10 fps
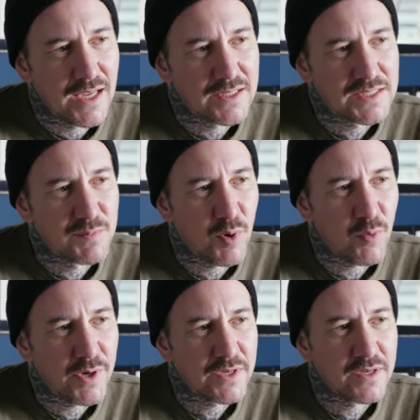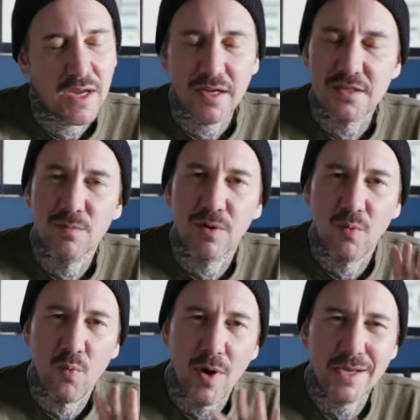It's more
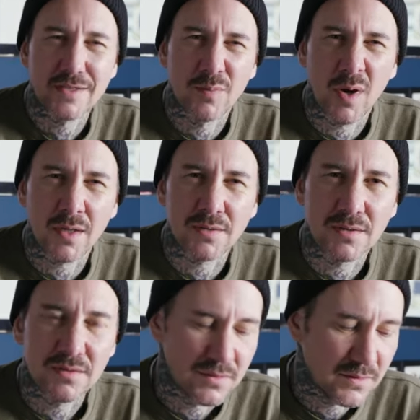recognizable where is what.